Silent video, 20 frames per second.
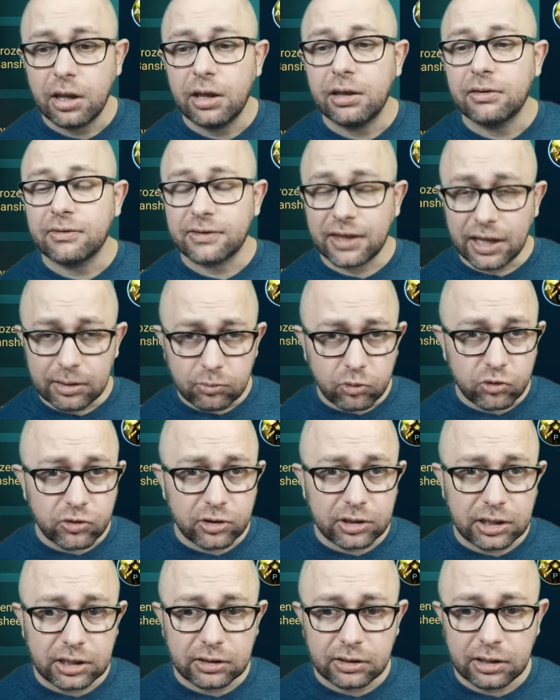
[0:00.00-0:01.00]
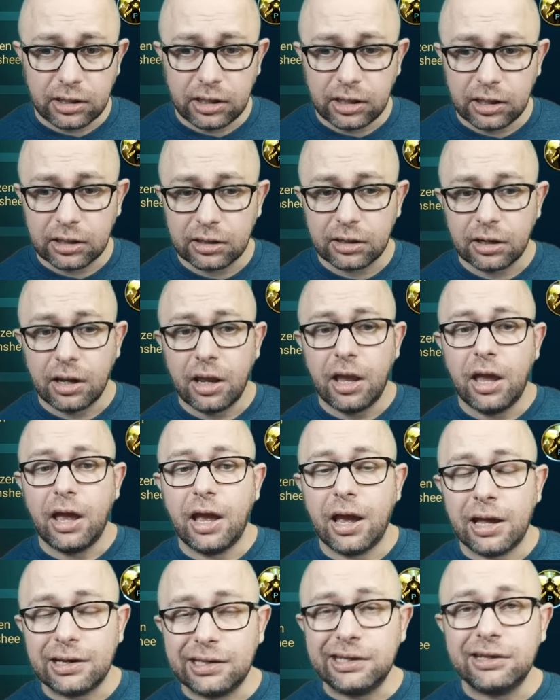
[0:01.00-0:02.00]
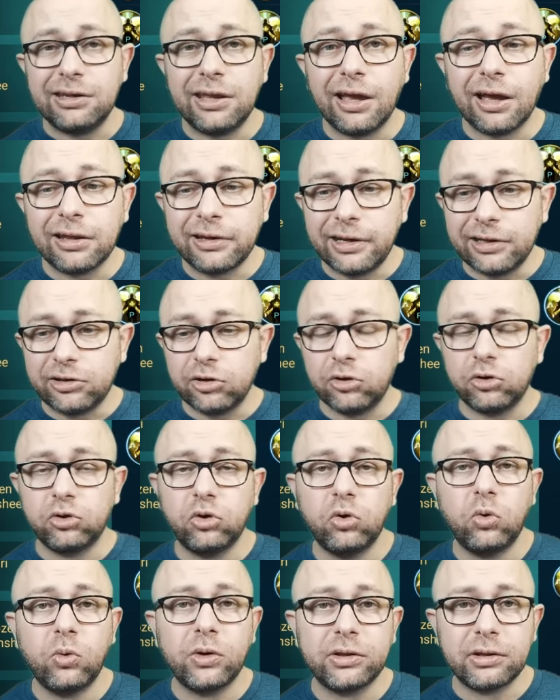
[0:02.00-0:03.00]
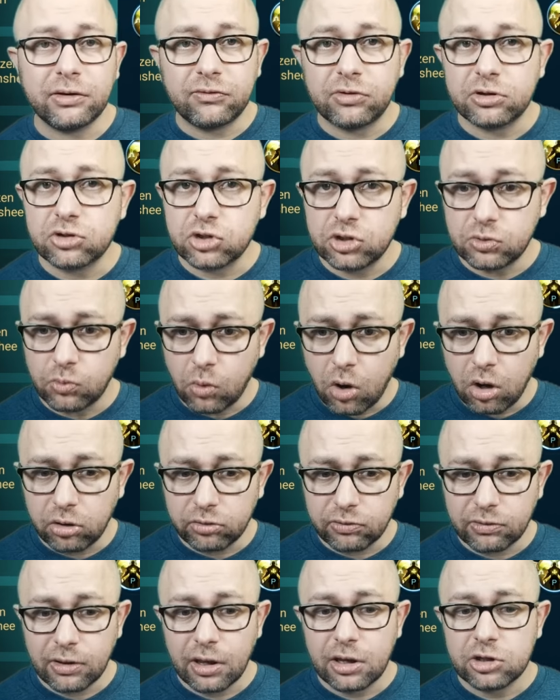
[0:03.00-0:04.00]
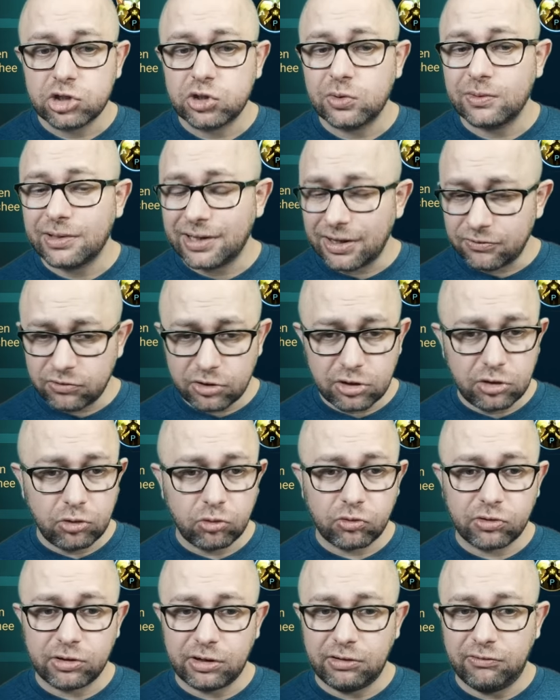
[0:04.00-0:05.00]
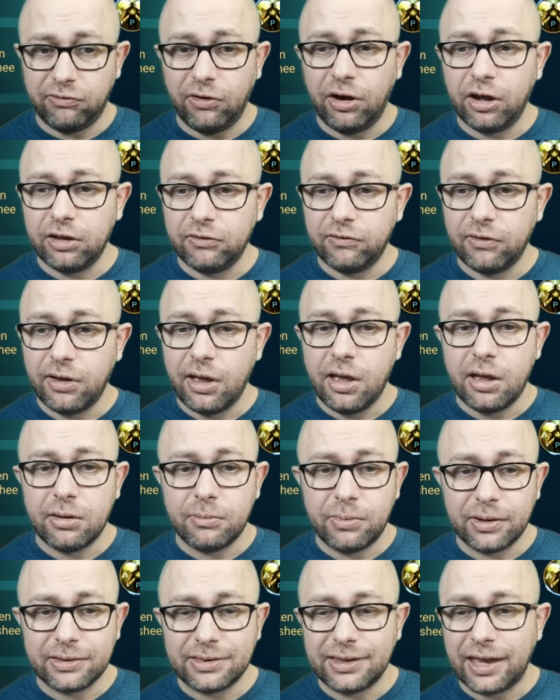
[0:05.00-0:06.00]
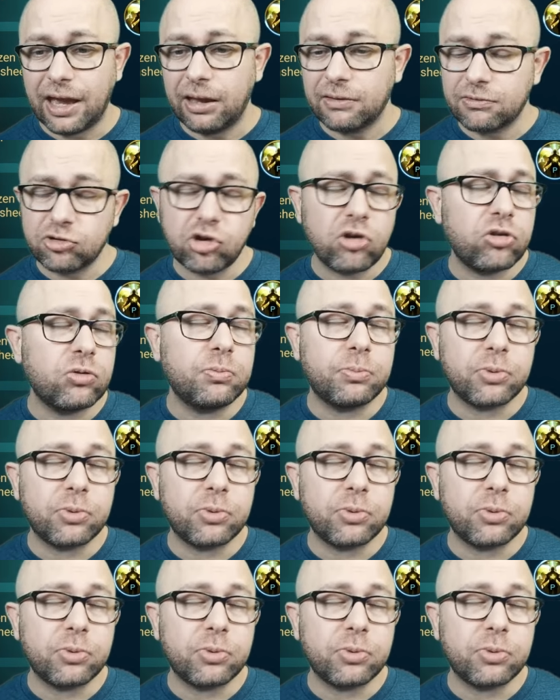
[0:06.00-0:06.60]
Same with Aniri here. Aniri, I let her do whatever she wants. She will never use the revive, but yeah, just